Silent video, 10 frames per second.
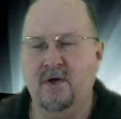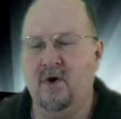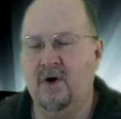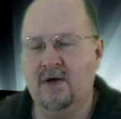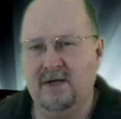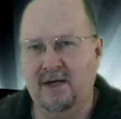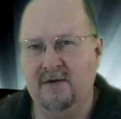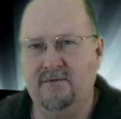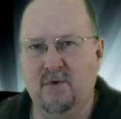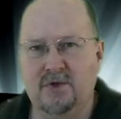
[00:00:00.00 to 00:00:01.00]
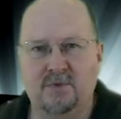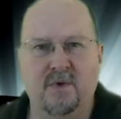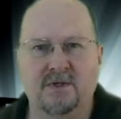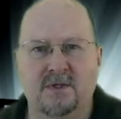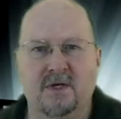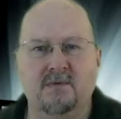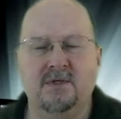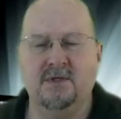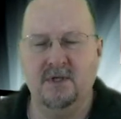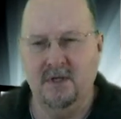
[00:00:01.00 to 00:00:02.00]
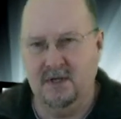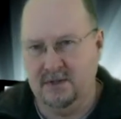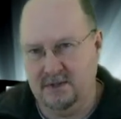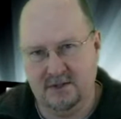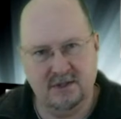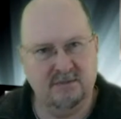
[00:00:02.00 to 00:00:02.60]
a hurricane force winds on them, just